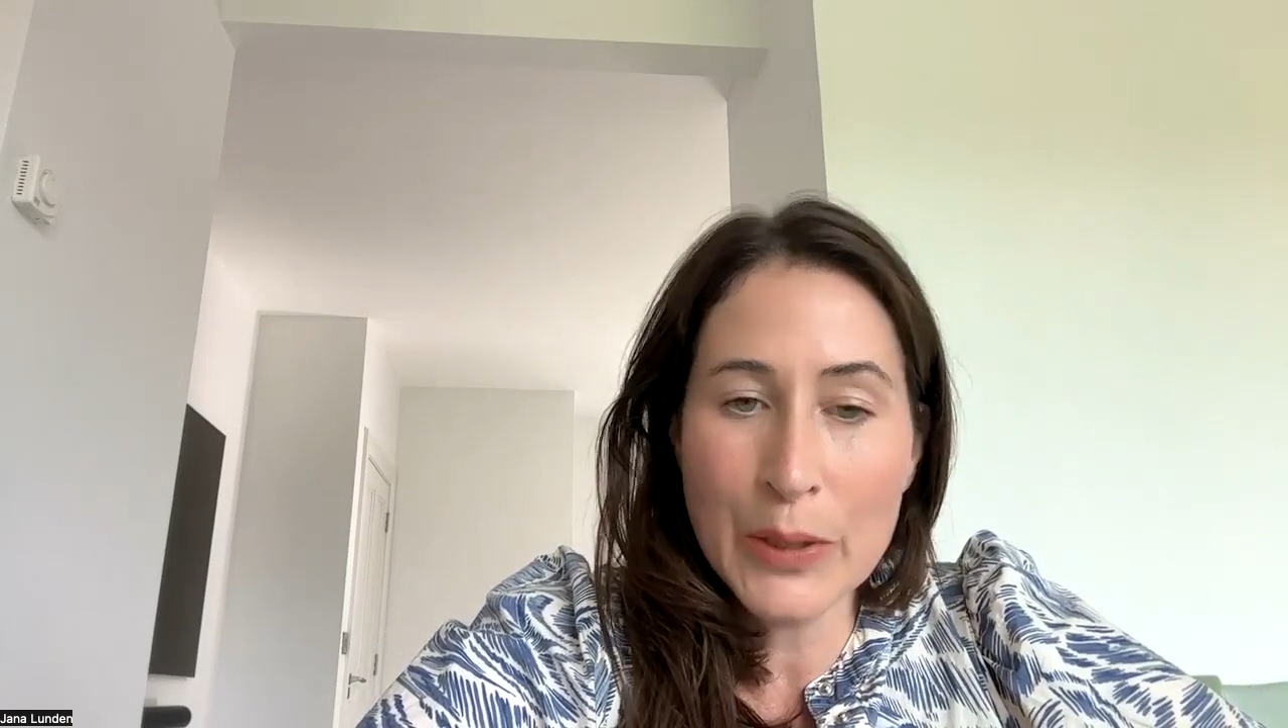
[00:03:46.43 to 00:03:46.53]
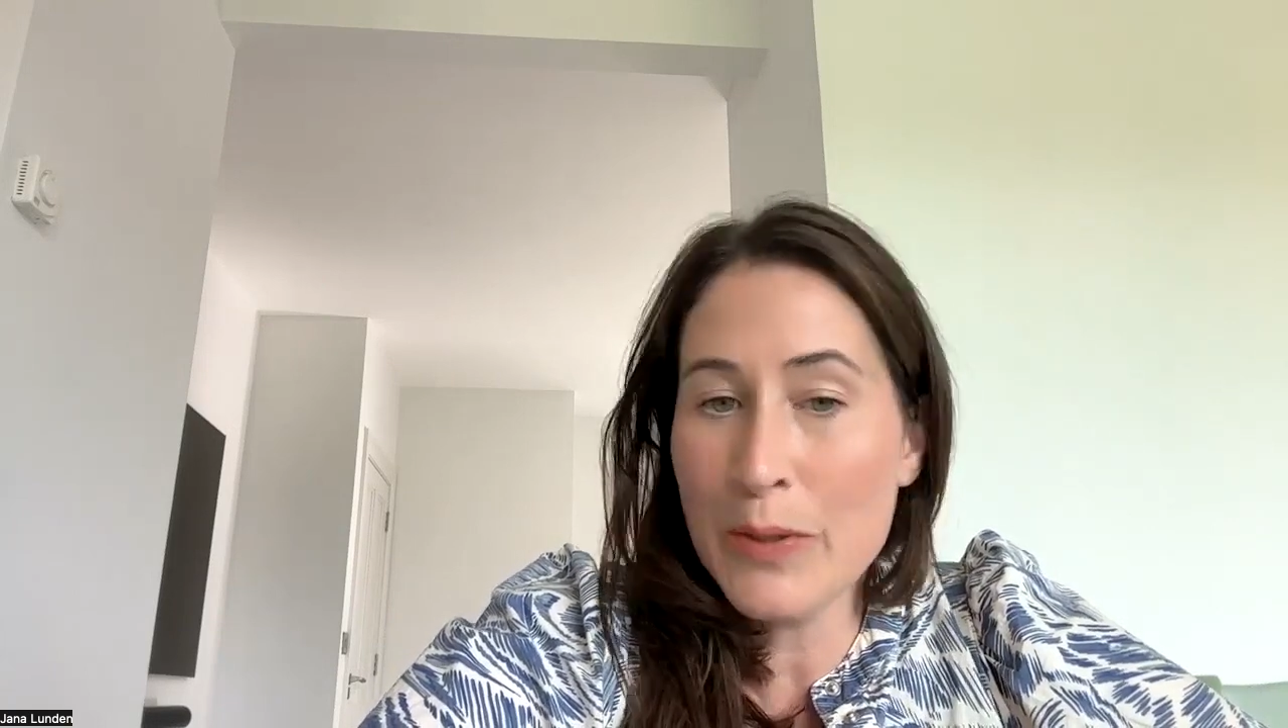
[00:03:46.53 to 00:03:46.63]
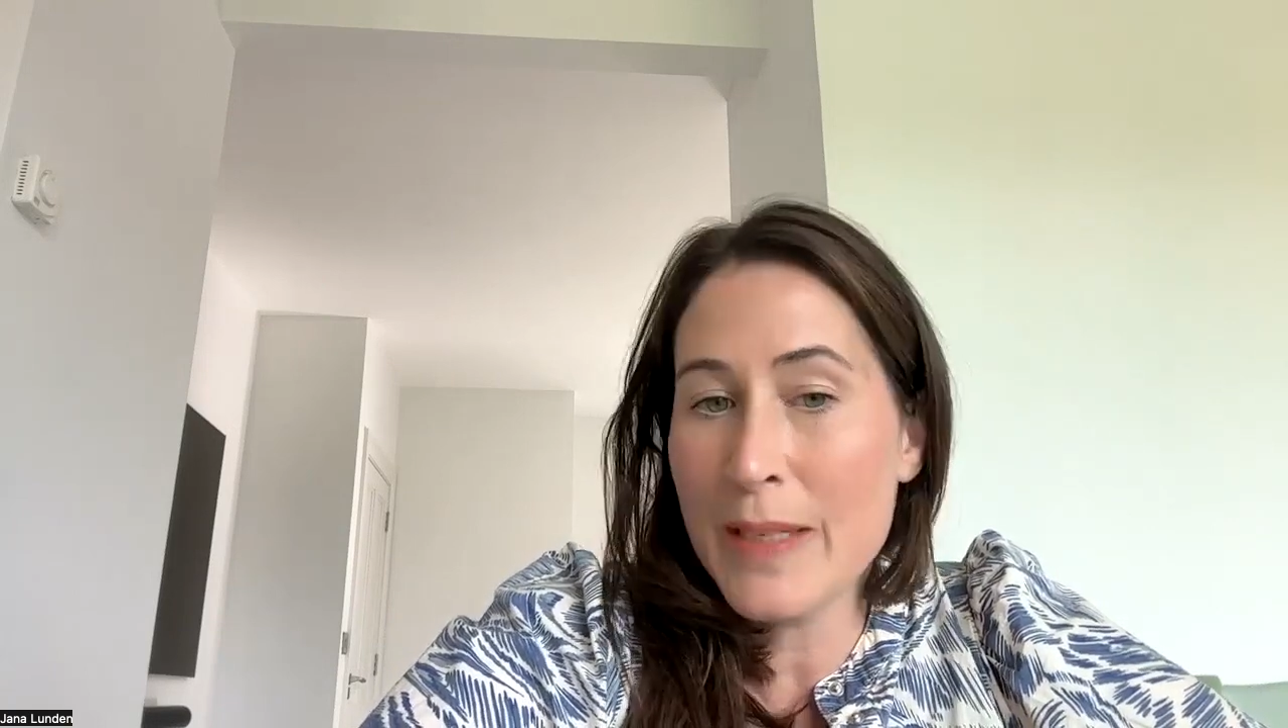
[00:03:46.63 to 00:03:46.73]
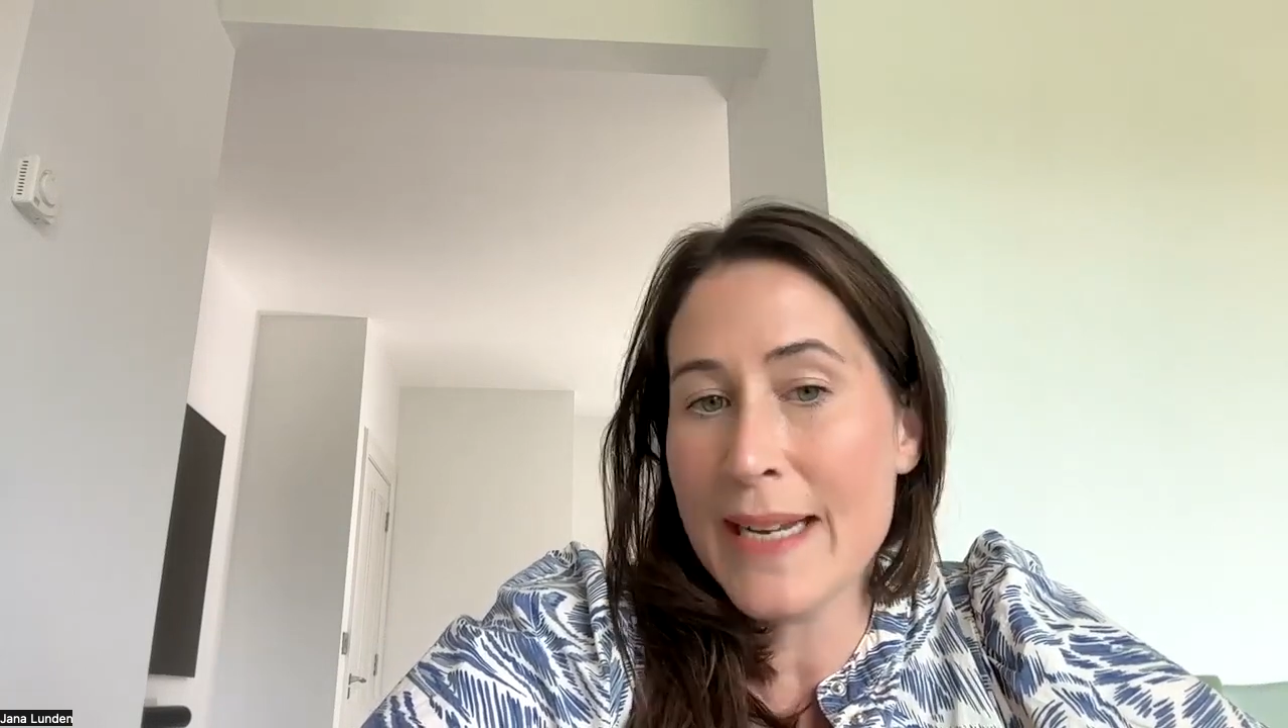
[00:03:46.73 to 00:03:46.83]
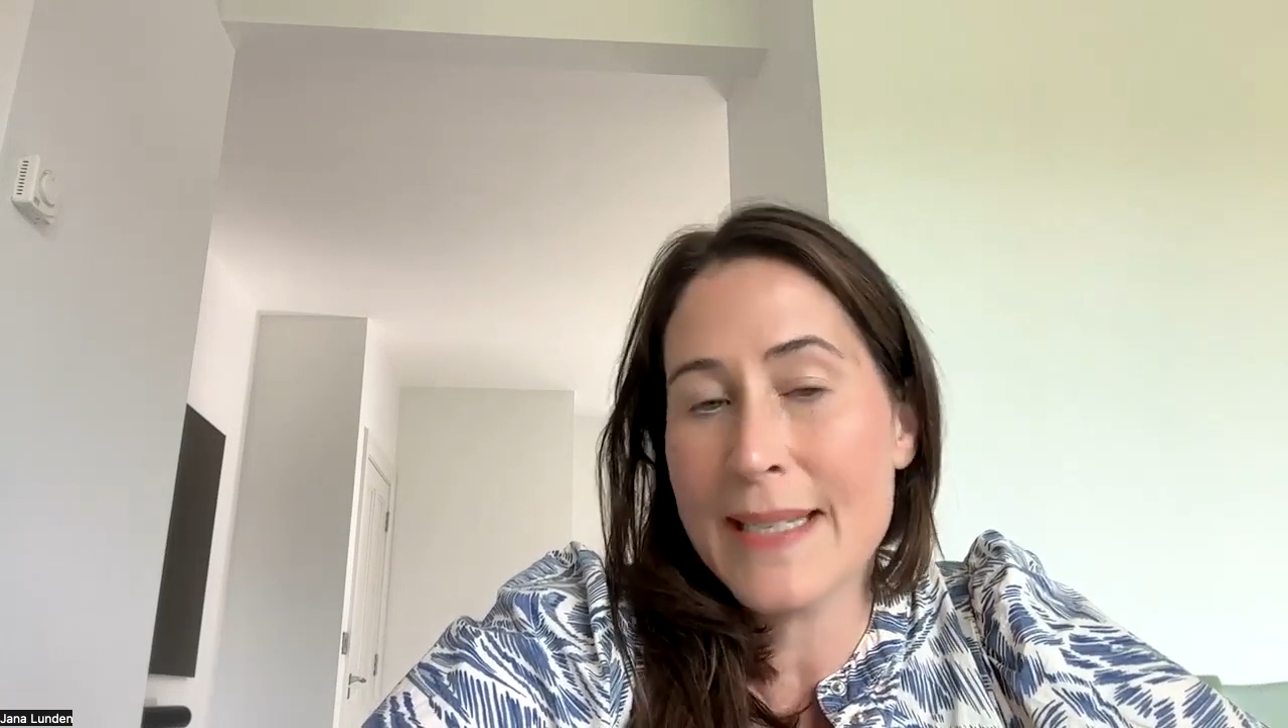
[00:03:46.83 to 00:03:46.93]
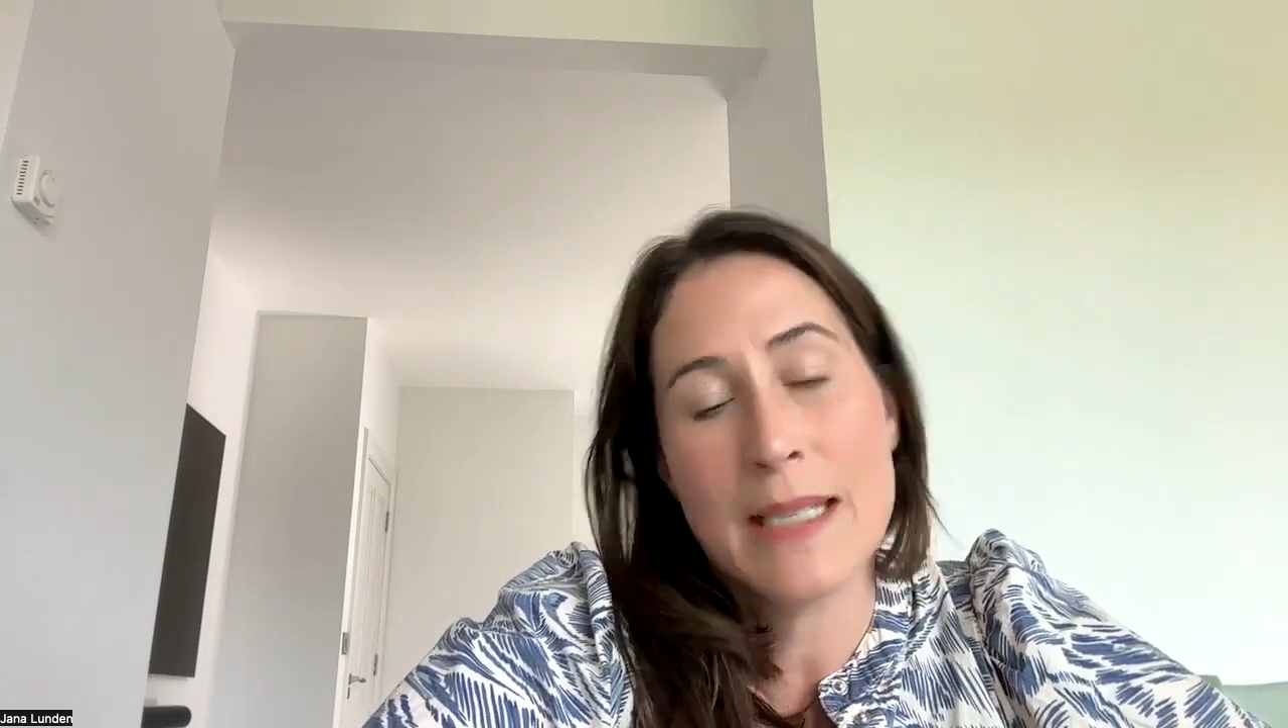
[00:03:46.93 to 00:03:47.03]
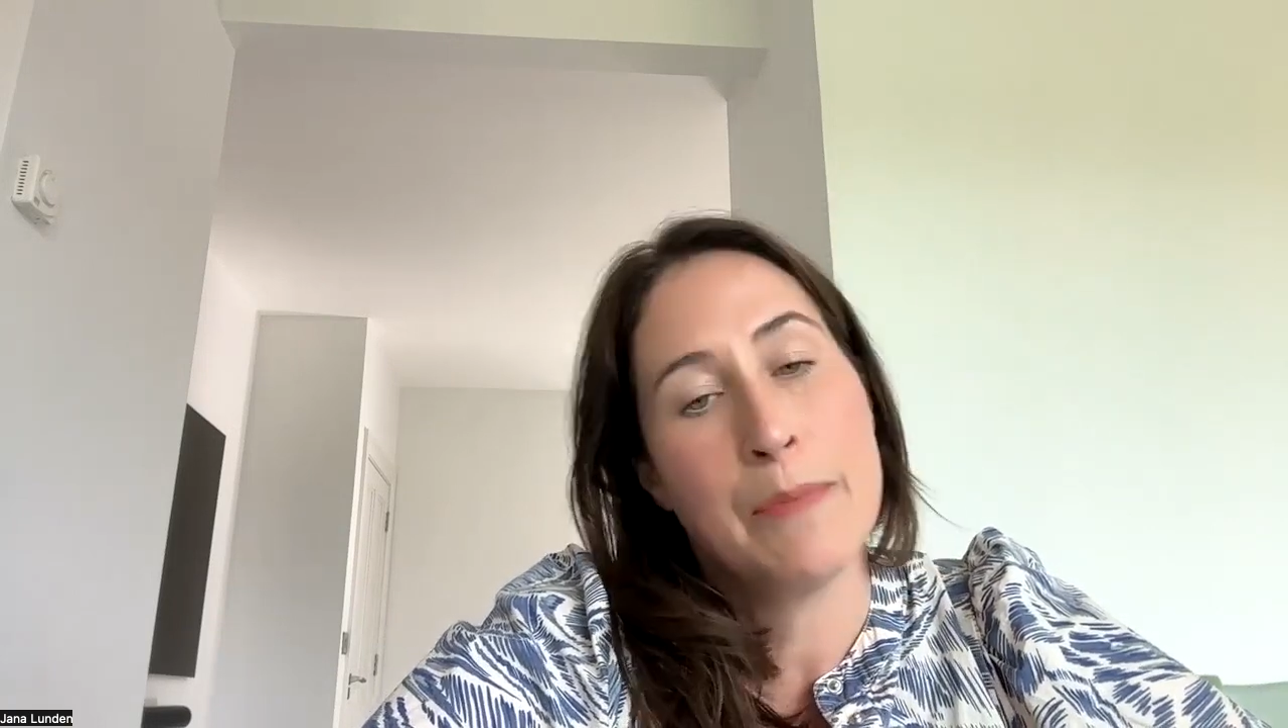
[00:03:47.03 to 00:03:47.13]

Who takes the